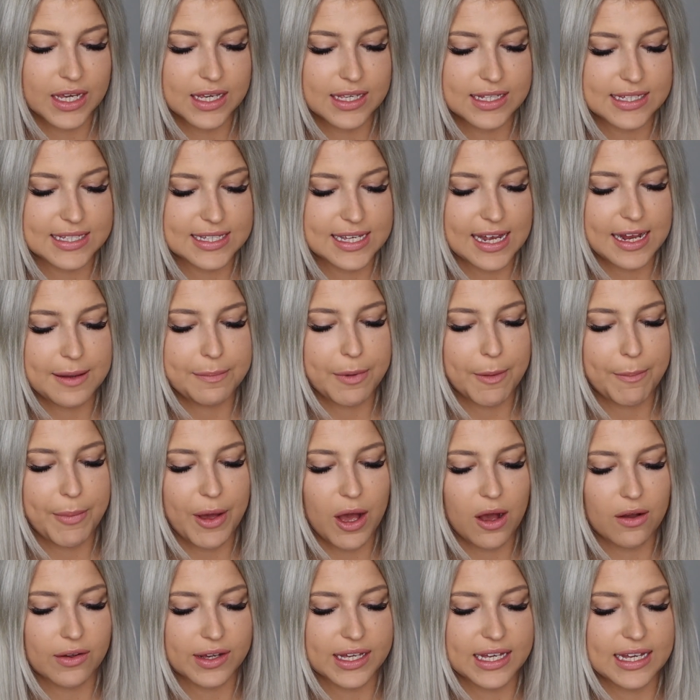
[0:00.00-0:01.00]
Sabre
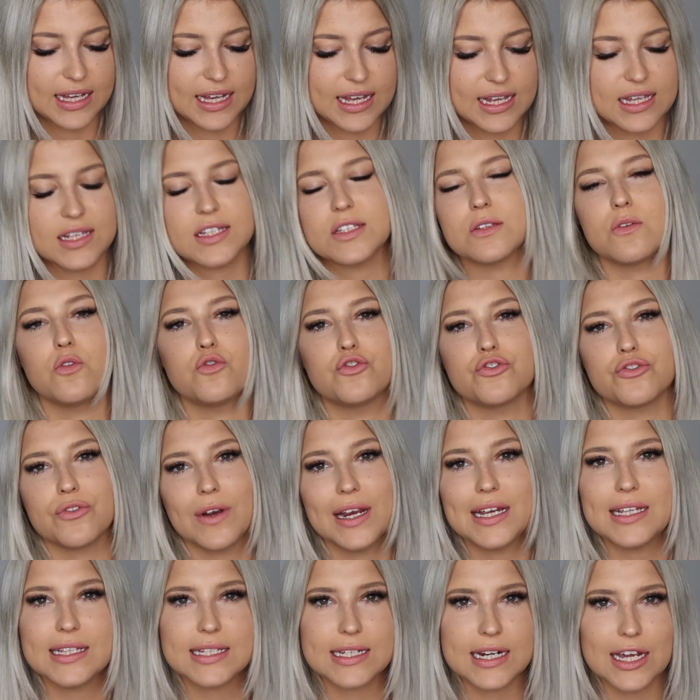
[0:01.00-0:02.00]
Parking is
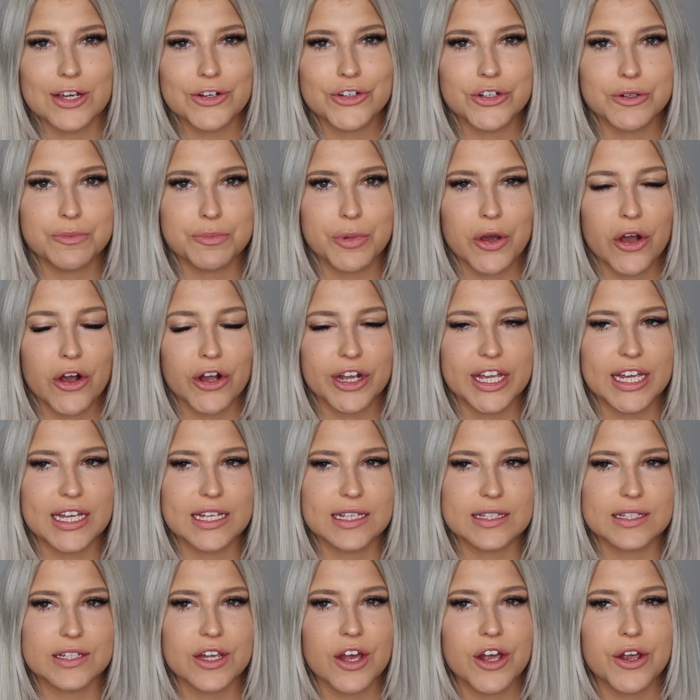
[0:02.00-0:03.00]
train station parking,
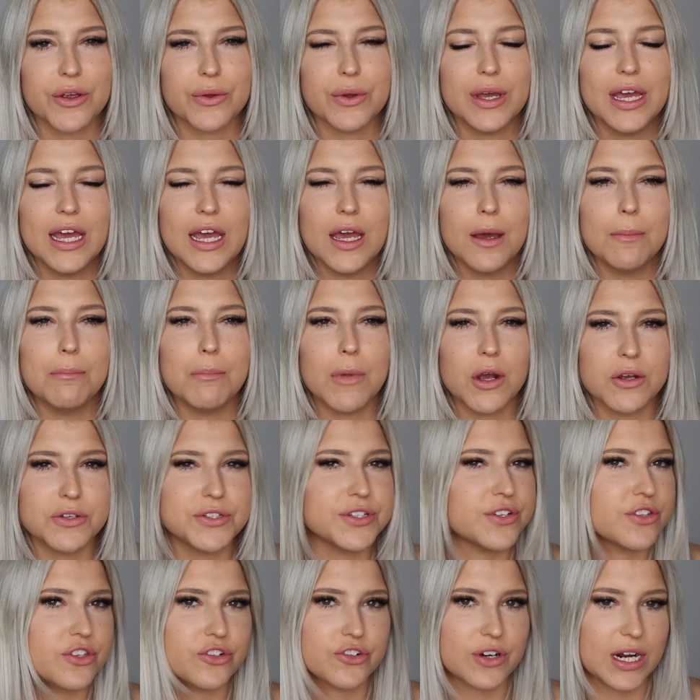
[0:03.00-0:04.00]
so most
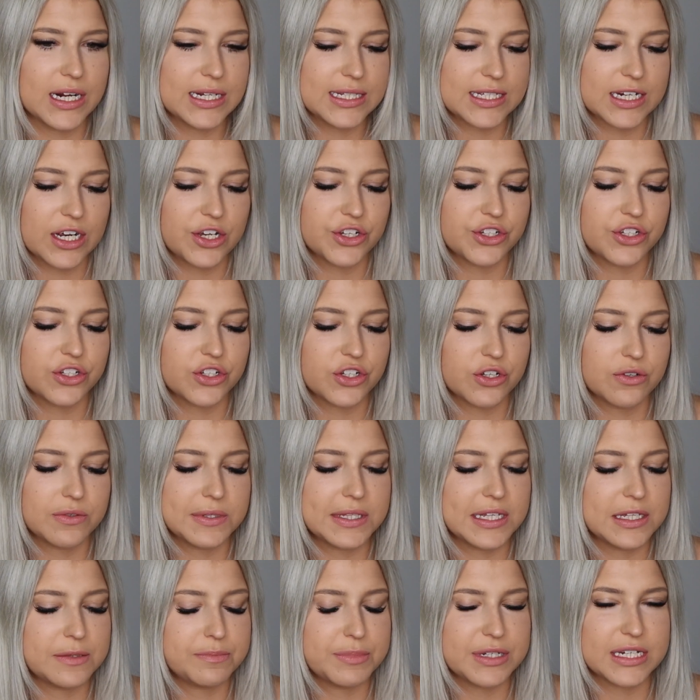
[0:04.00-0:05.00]
of the train stations use
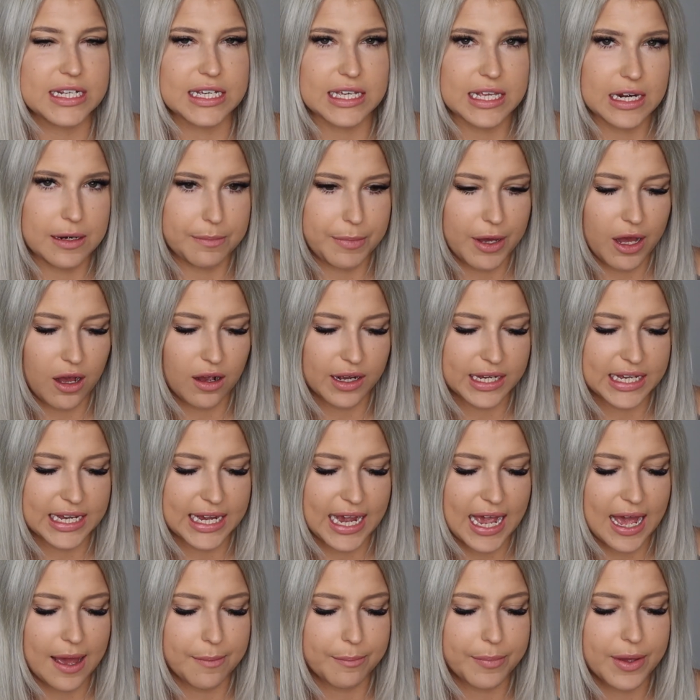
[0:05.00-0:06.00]
this particular parking
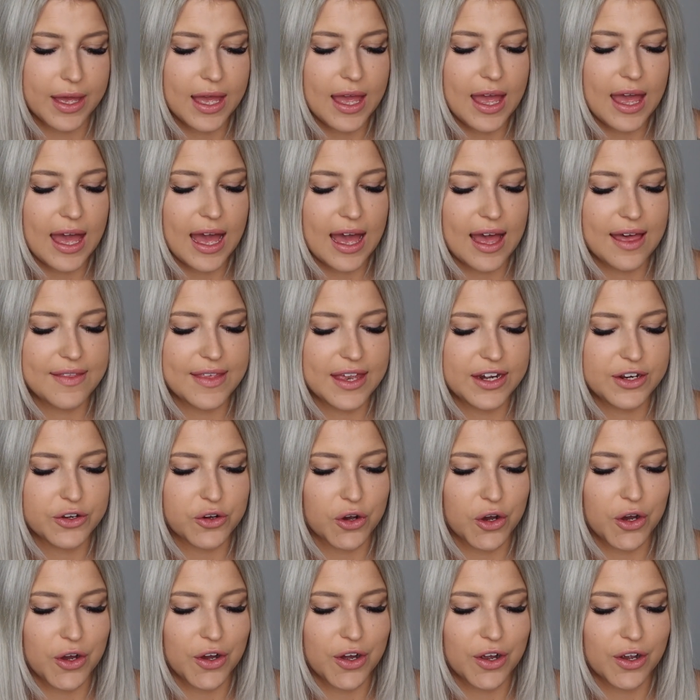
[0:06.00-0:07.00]
app. And then you've
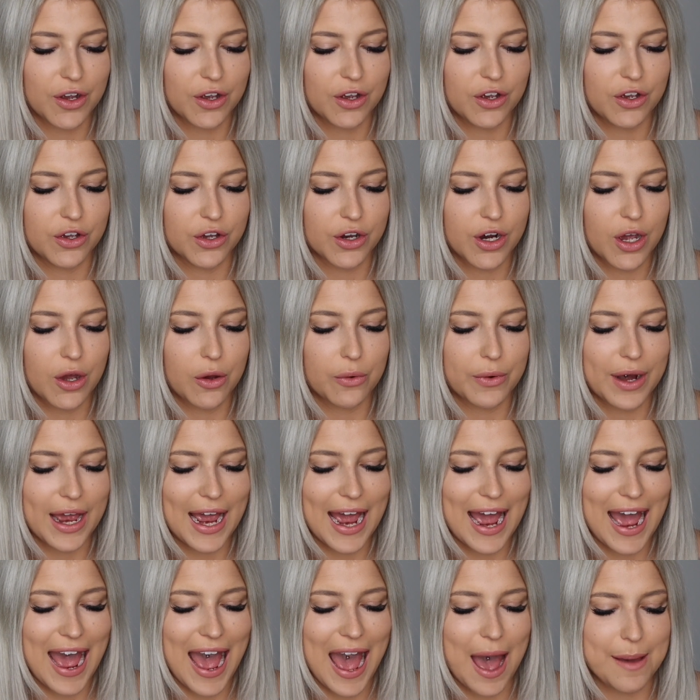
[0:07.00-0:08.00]
got good old
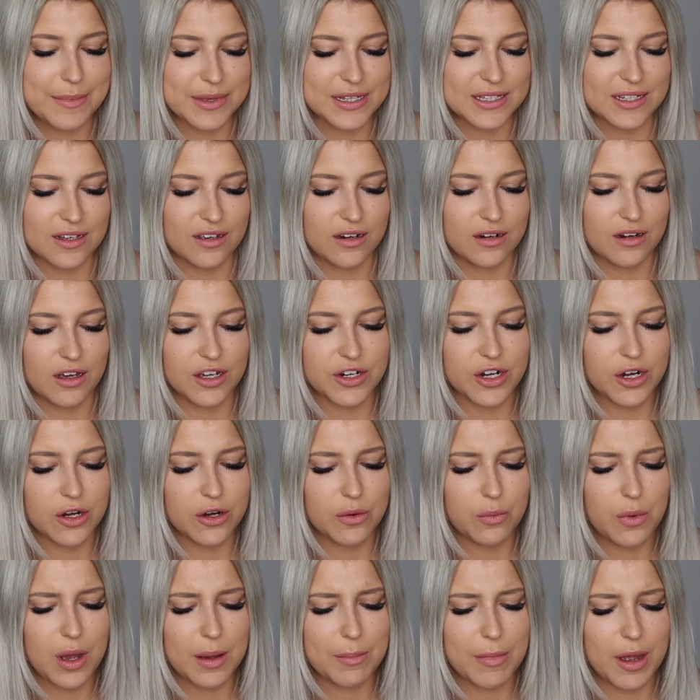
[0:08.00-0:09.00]
Amazon. I don't know
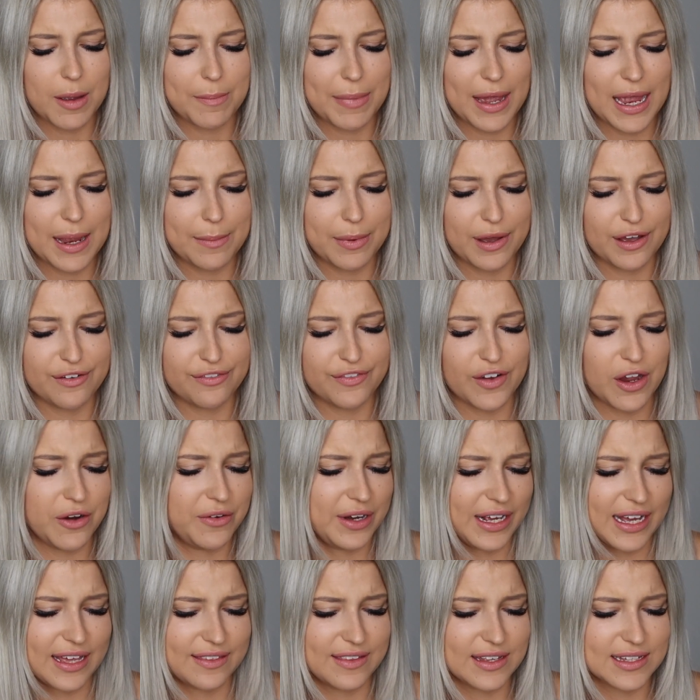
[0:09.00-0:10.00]
why my pay by phone,
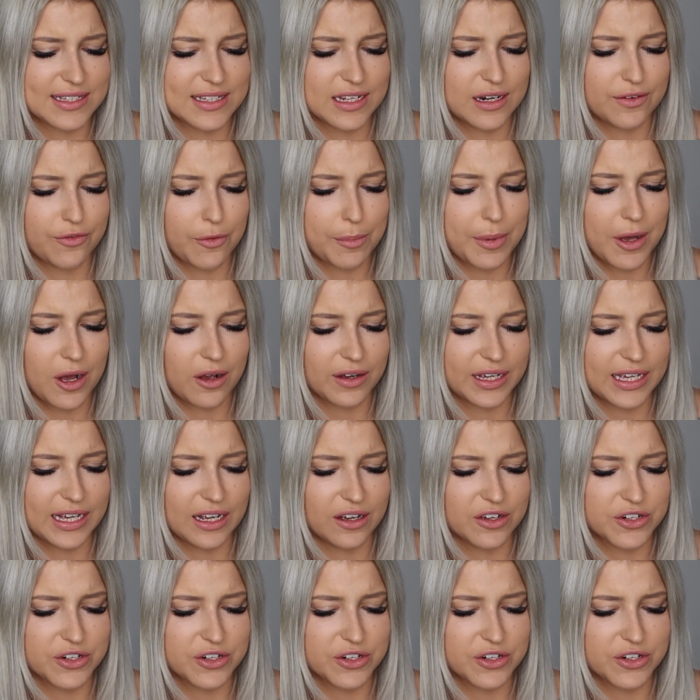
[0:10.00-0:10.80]
again, that's another parking.